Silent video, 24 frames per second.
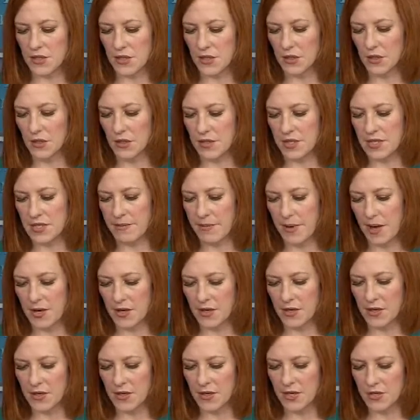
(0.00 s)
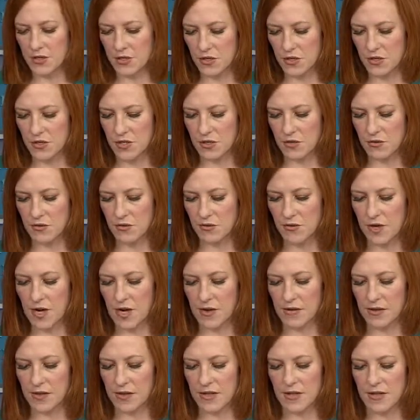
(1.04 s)
to closely monitor issues in Northern
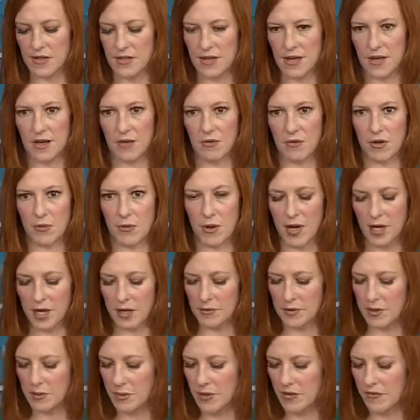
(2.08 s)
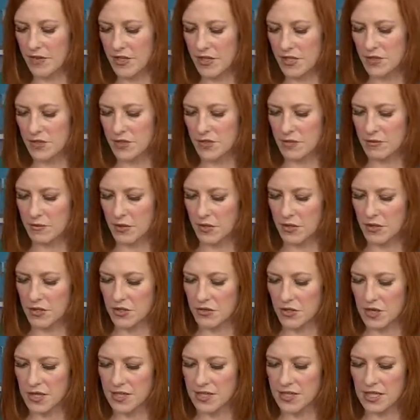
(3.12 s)
Ireland. We welcome the provisions in both the
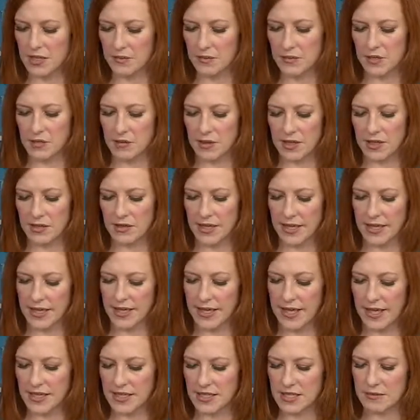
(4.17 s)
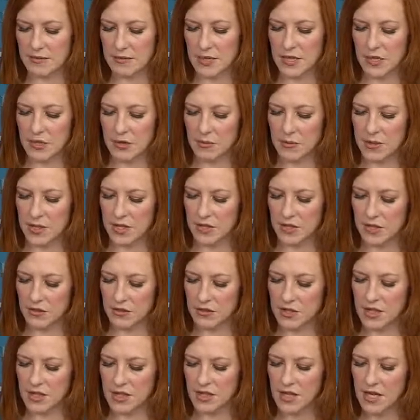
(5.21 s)
trade deal between the United Kingdom and European
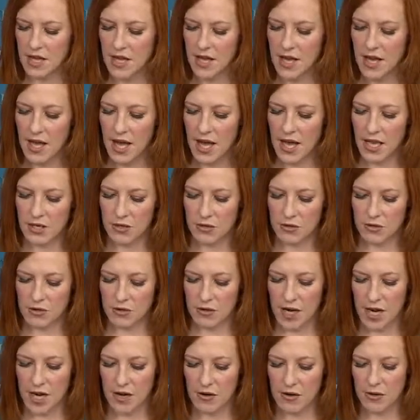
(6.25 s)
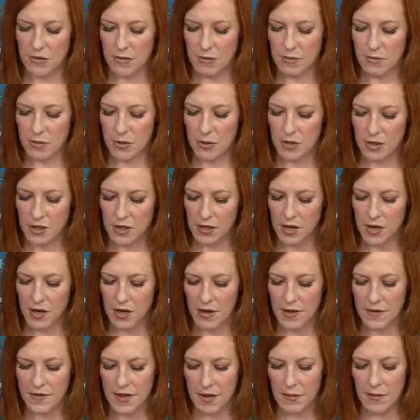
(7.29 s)
Union and Northern Ireland
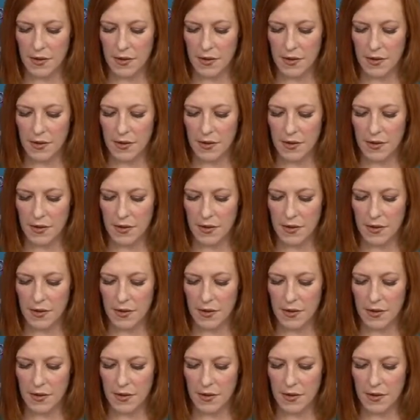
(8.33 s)
Protocol